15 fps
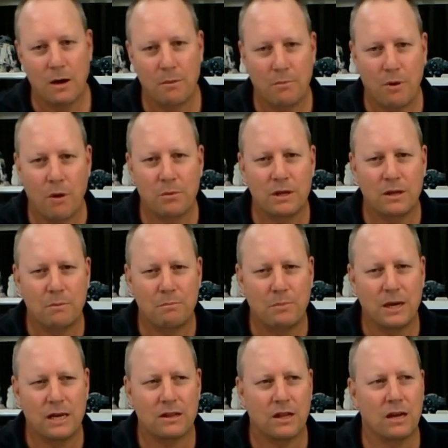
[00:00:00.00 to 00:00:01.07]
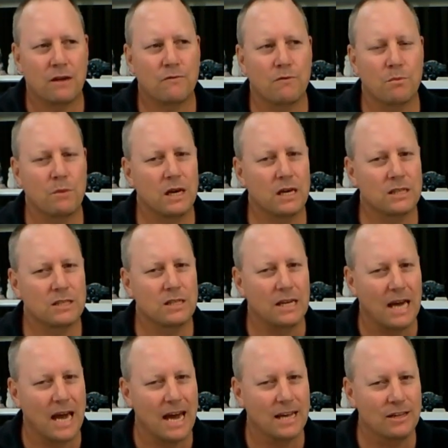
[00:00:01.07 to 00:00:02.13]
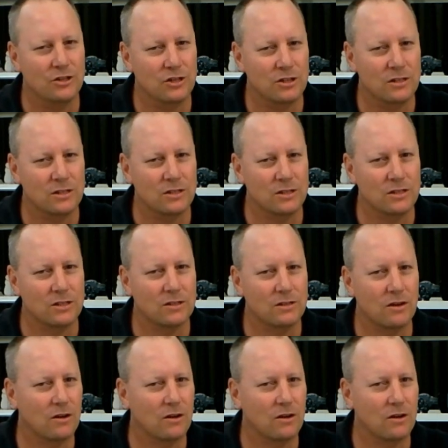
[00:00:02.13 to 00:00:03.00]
Probably the big thing for me is the engines.